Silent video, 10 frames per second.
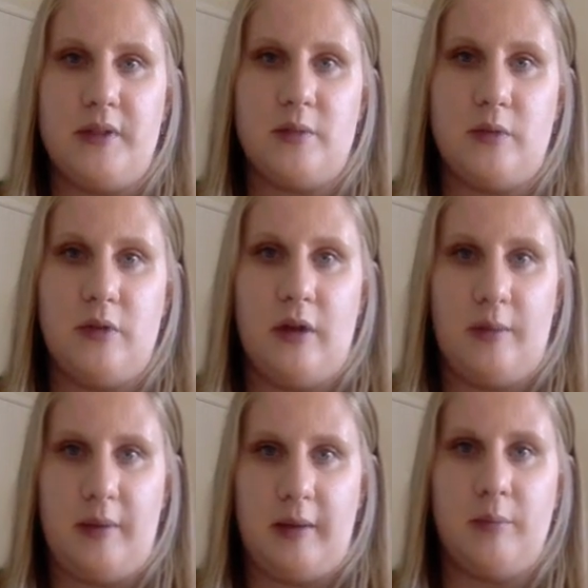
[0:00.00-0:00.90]
would not
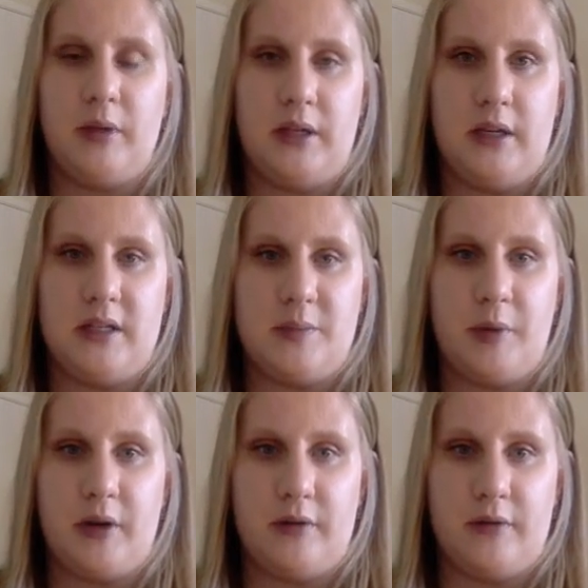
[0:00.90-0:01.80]
be completed as
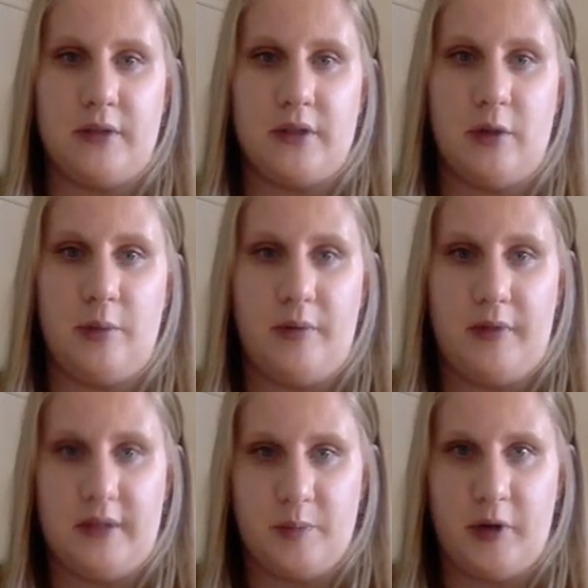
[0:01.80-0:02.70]
part of the scope of
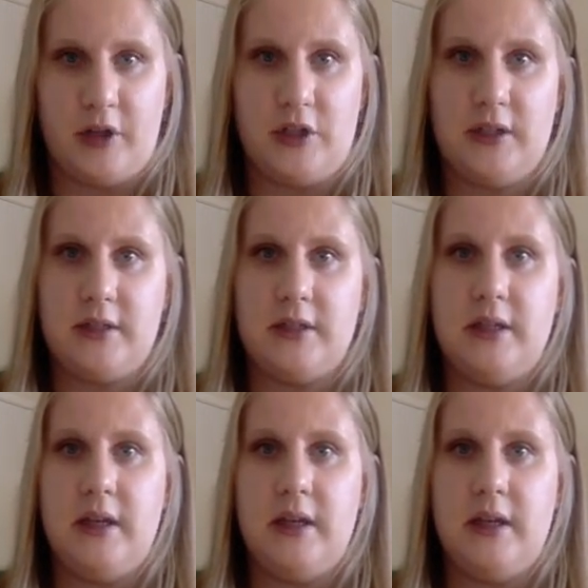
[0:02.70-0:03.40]
this project,